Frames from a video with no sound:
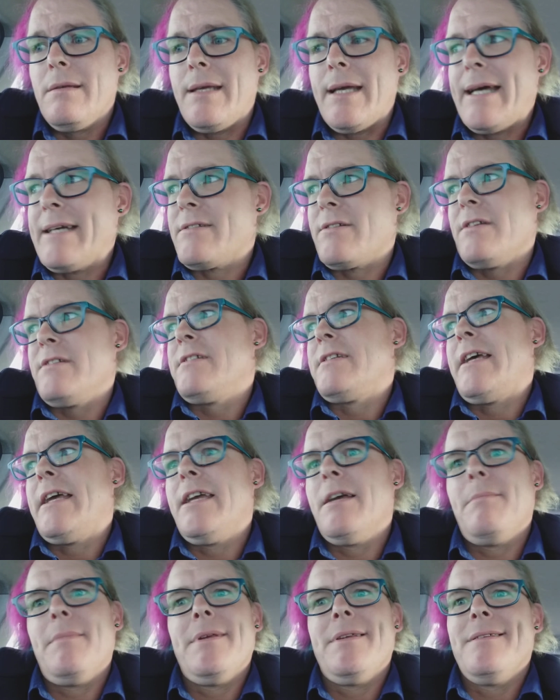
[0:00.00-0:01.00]
As I
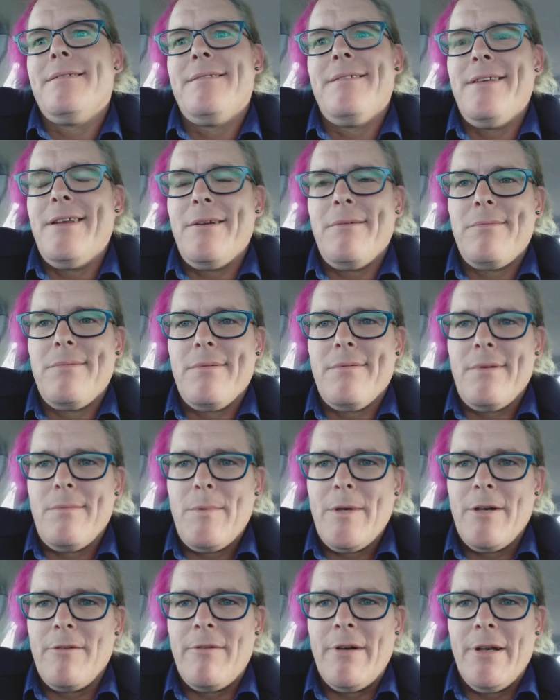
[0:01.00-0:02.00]
say, I mean,
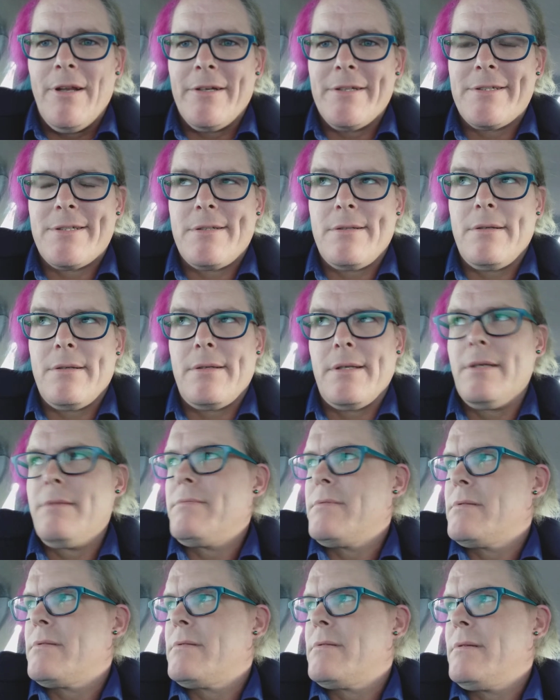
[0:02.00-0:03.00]
when I realised, I think
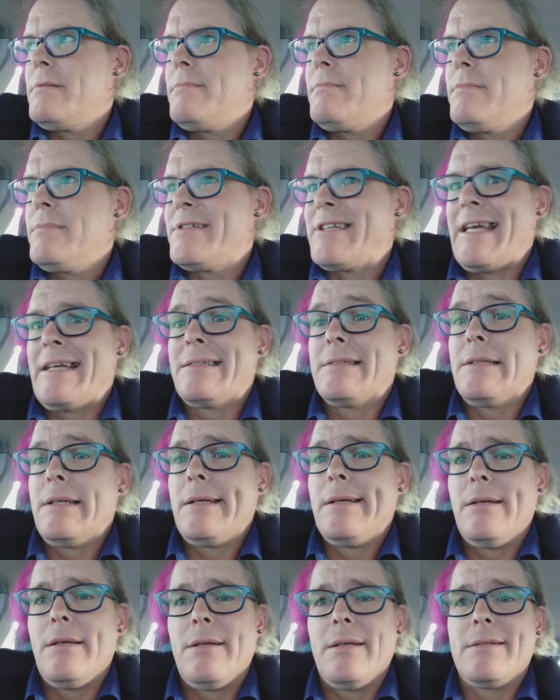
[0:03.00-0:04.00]
it was
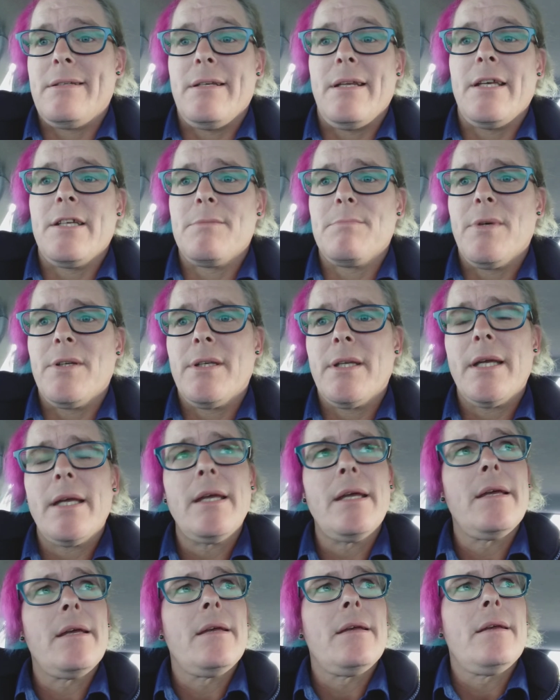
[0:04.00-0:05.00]
Saturday, and today's Monday.
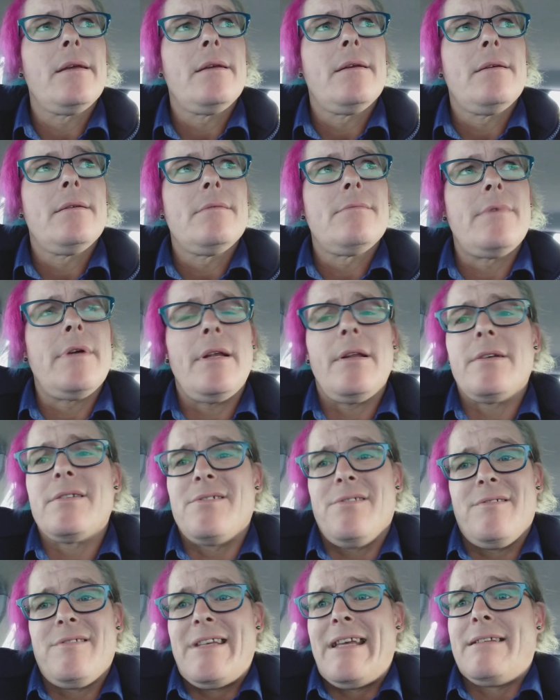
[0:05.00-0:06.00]

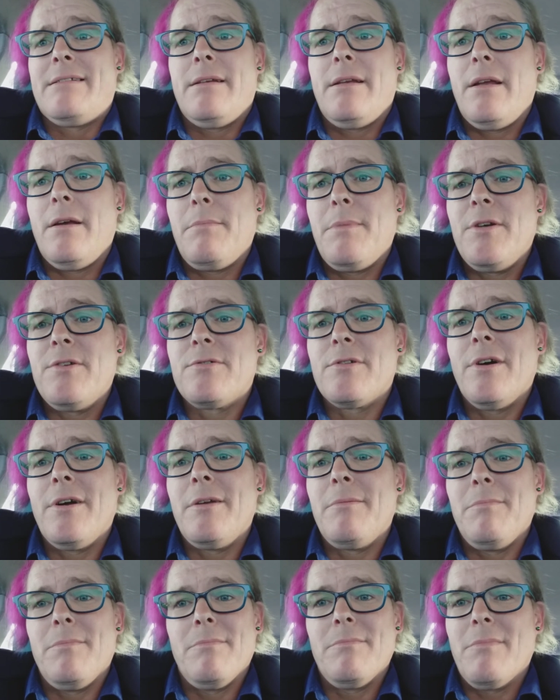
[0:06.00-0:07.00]
Realised on Saturday I've been dry,
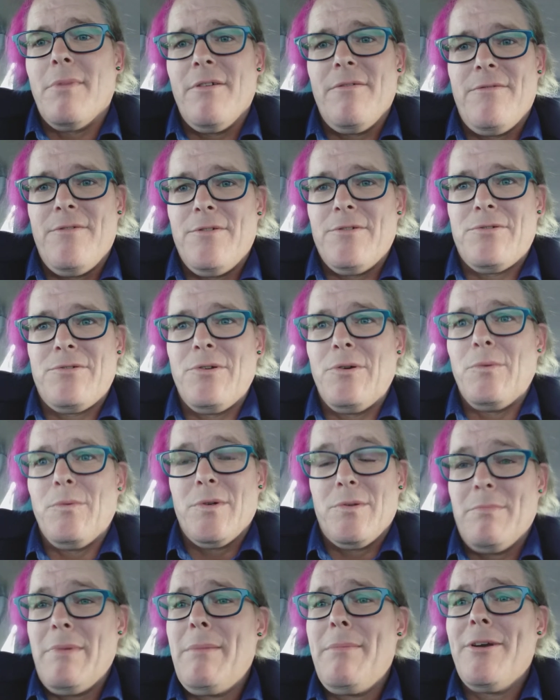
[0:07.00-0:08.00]
and my first thought
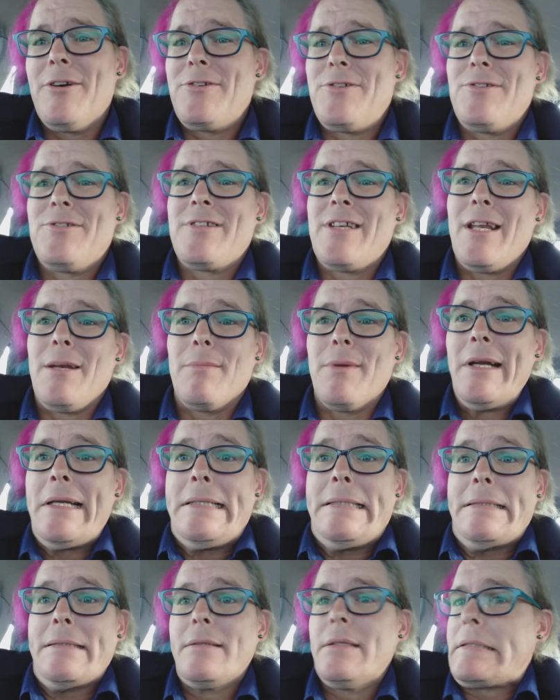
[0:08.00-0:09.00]
was maybe I should celebrate.
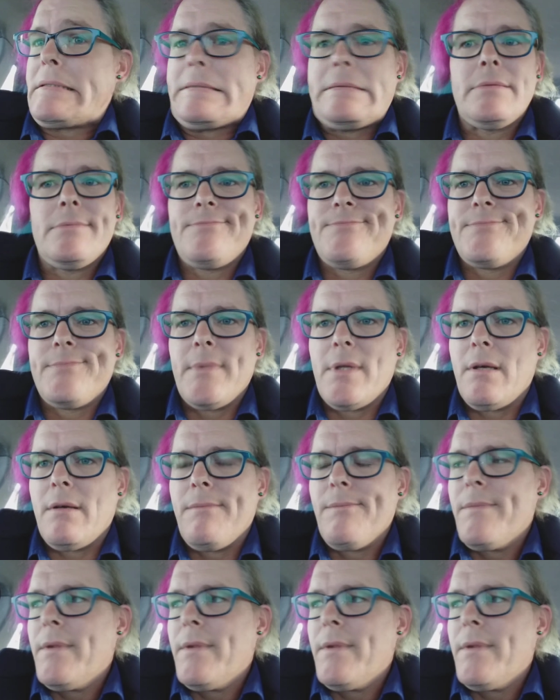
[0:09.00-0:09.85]
No.